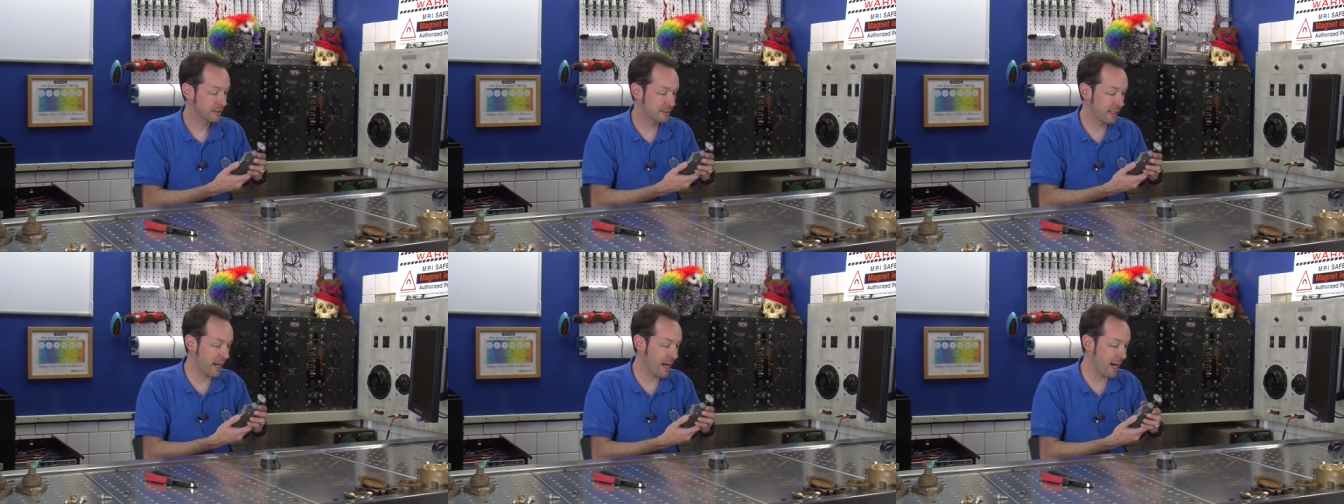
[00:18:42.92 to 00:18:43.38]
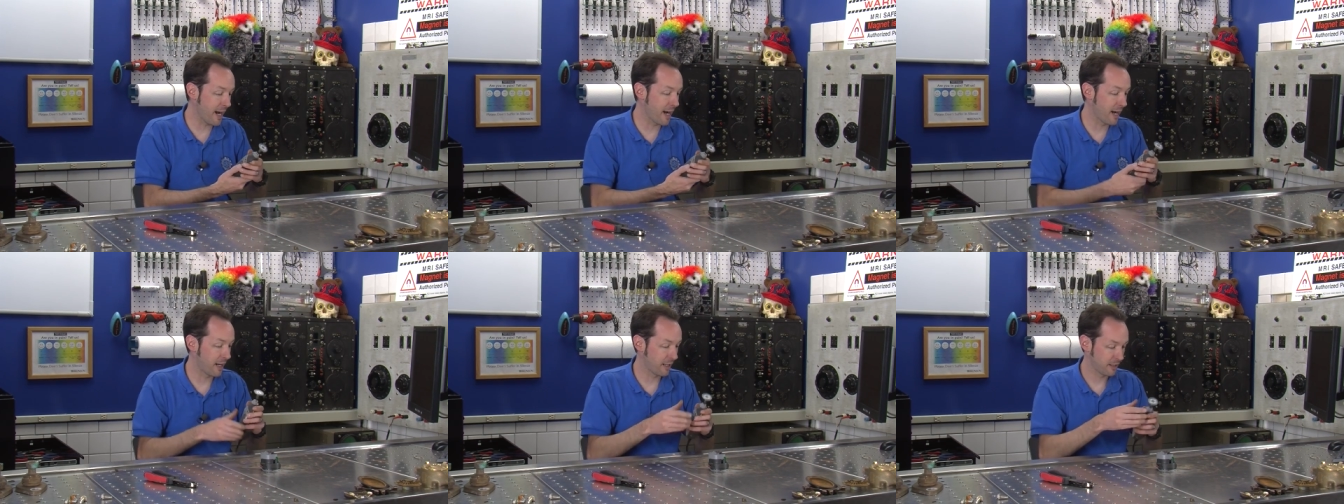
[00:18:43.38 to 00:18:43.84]

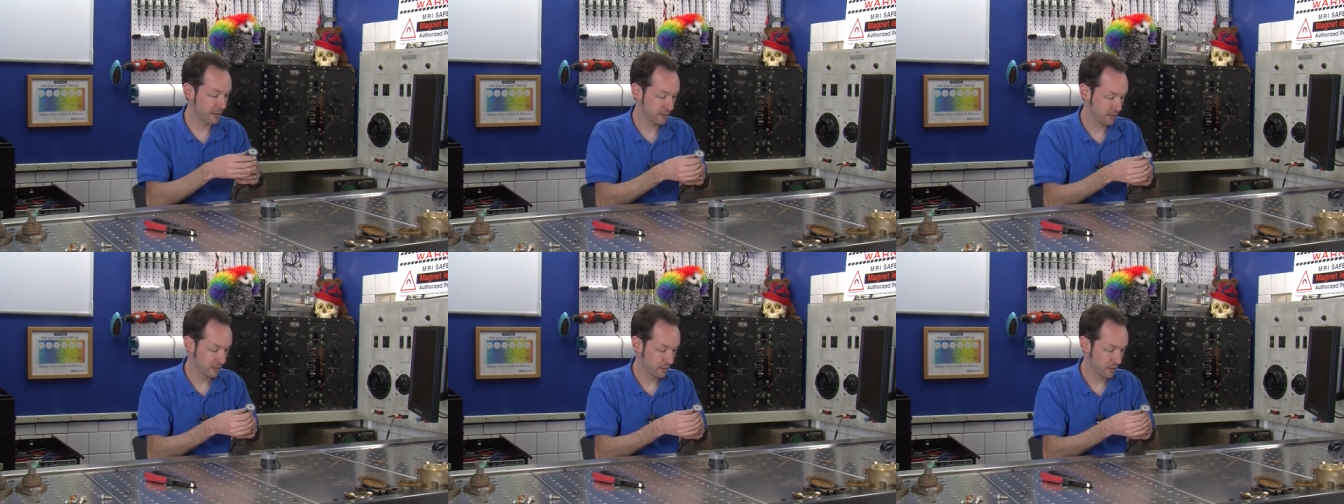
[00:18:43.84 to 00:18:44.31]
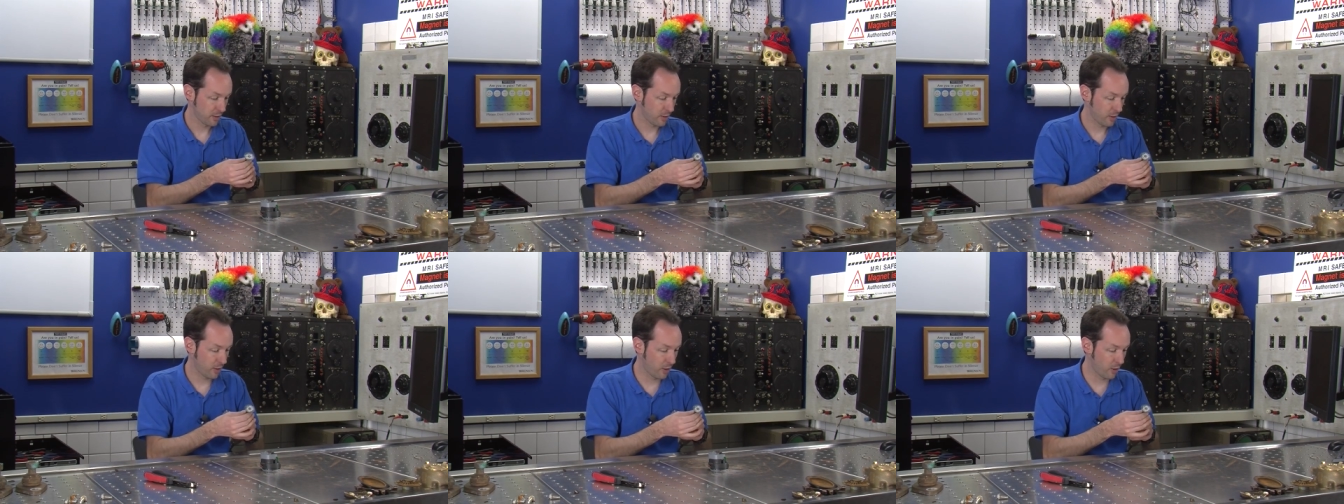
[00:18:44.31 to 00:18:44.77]
Yeah!
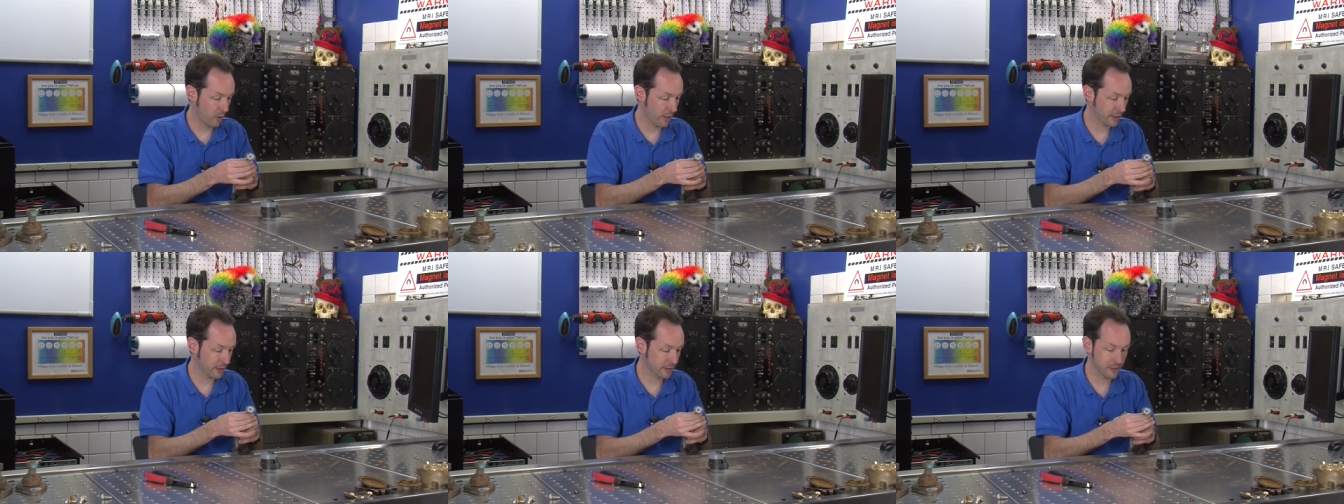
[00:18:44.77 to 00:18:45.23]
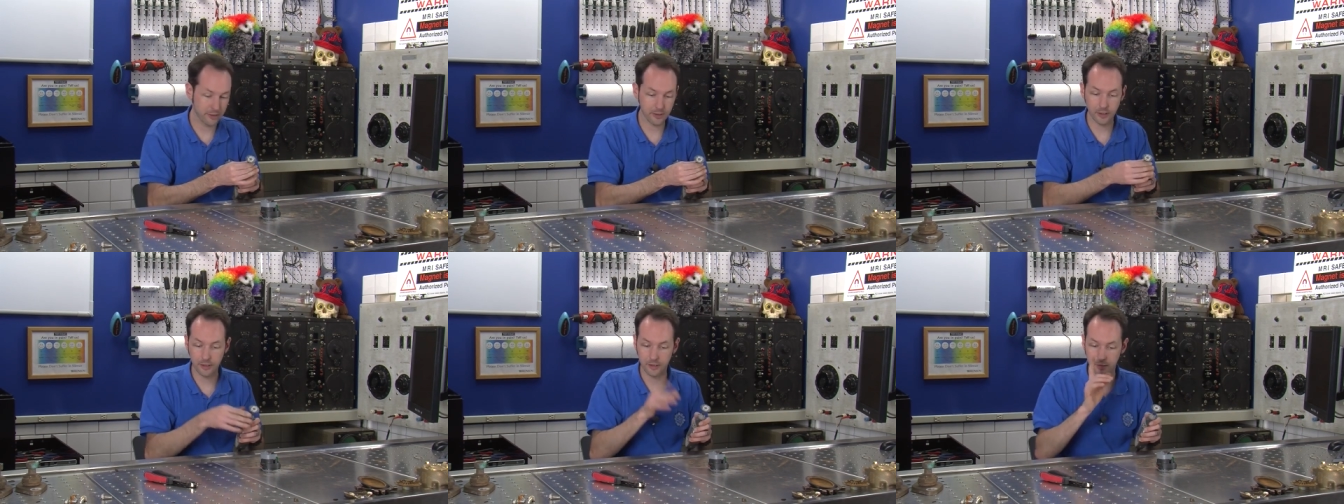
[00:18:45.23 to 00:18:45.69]
Oh, I got an
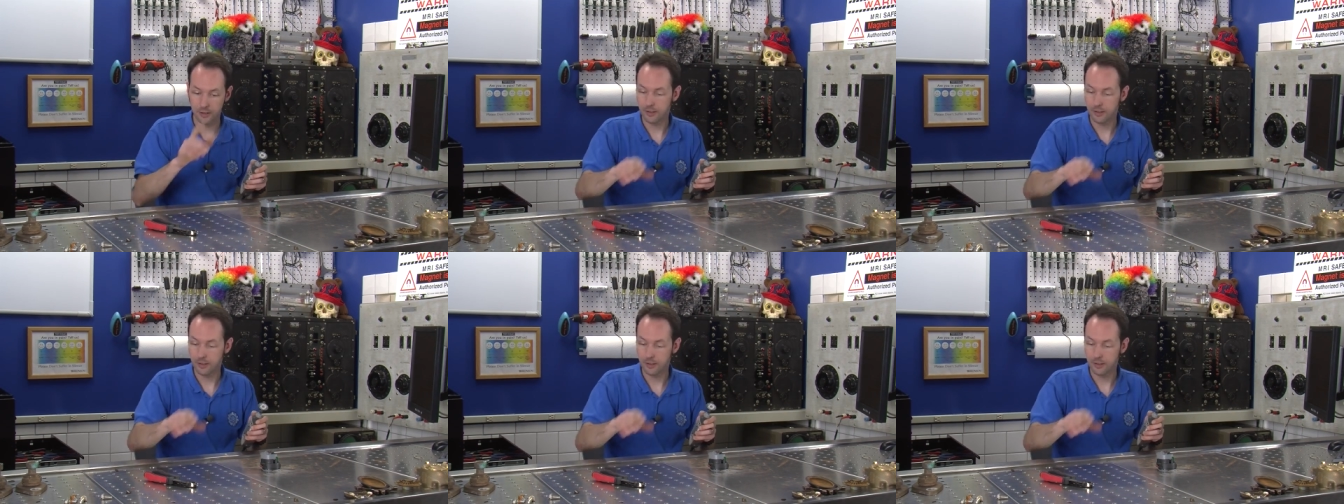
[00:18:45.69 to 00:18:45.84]
idea.